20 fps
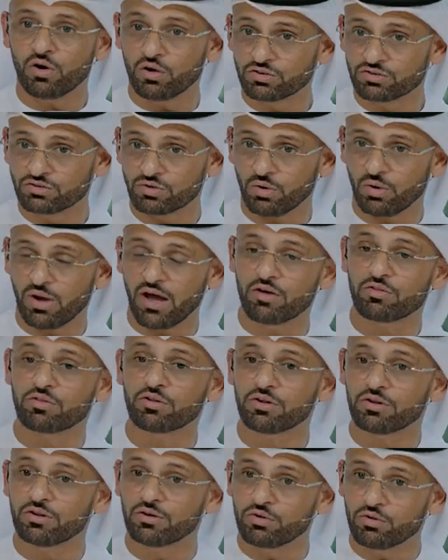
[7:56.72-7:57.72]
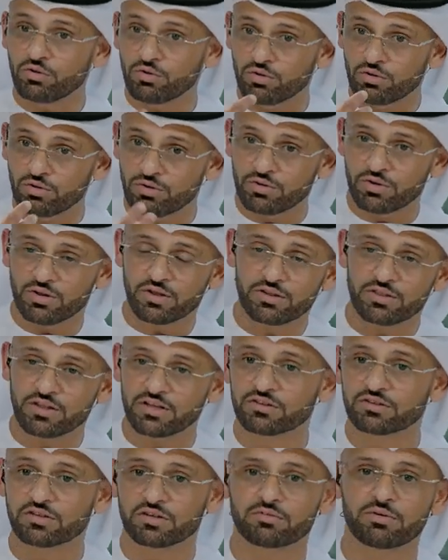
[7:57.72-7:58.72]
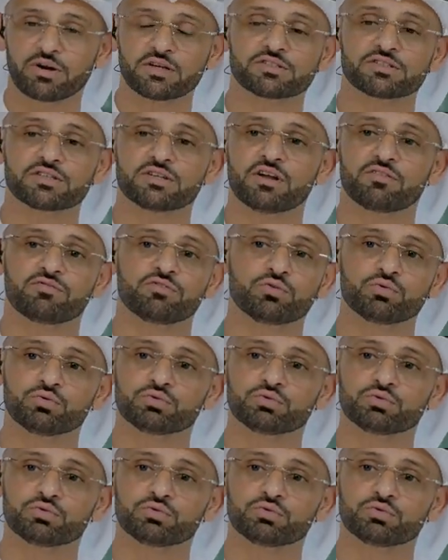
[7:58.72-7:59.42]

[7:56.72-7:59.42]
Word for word: also how the, uh, the integration of